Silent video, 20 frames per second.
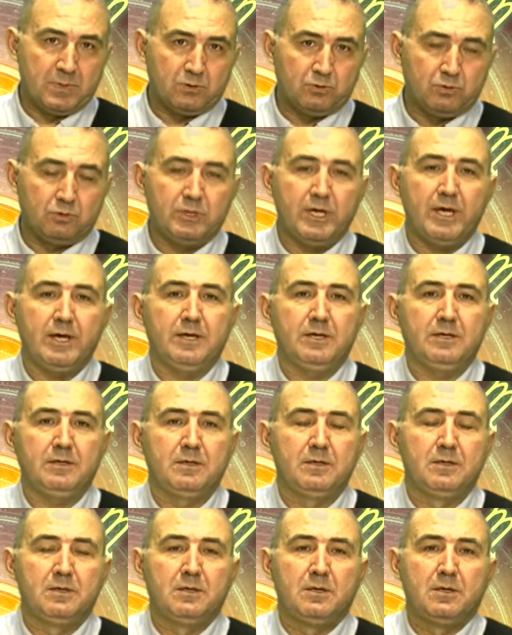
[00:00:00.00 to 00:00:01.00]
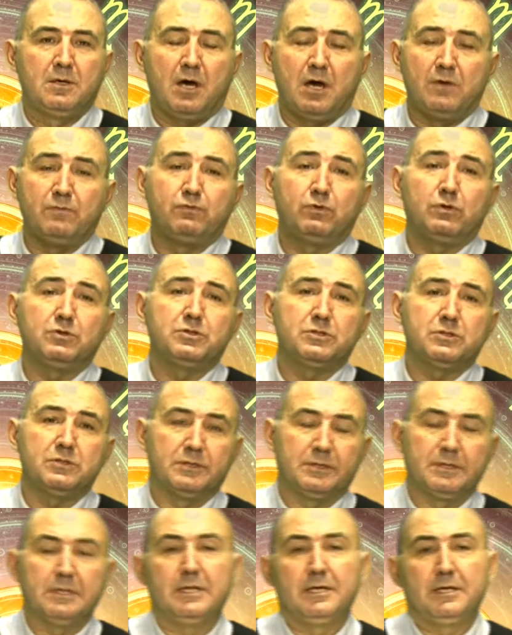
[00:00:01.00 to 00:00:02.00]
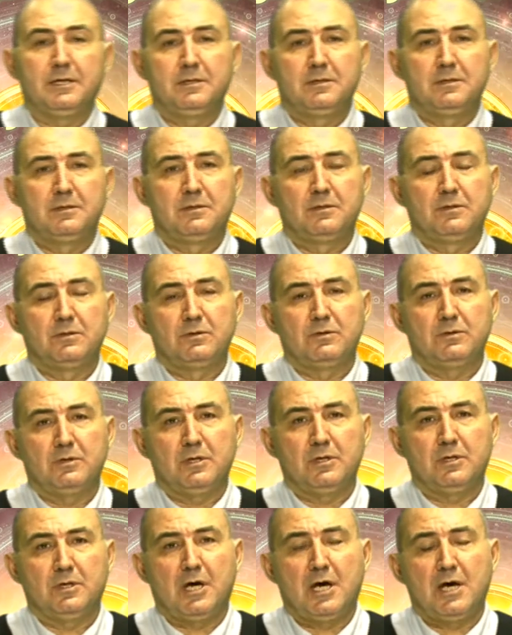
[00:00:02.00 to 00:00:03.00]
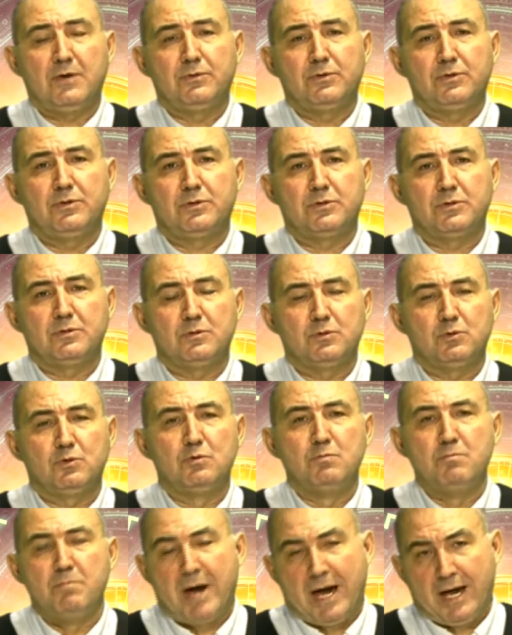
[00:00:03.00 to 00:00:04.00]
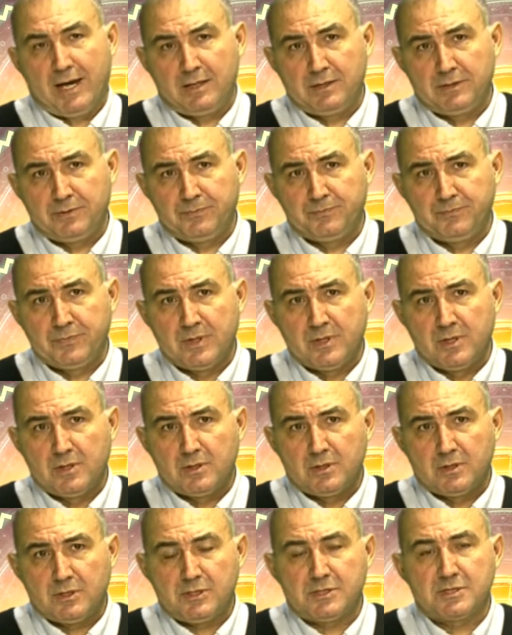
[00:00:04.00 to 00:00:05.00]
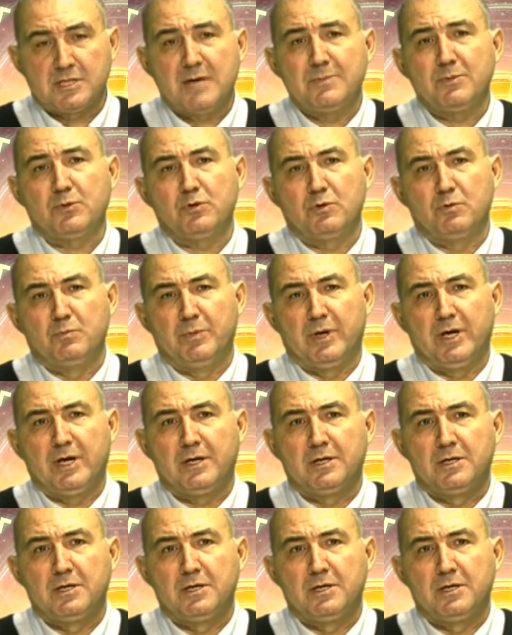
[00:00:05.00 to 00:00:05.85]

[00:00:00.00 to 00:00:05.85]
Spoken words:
Today, unfortunately, our ummah, Islamic ummah,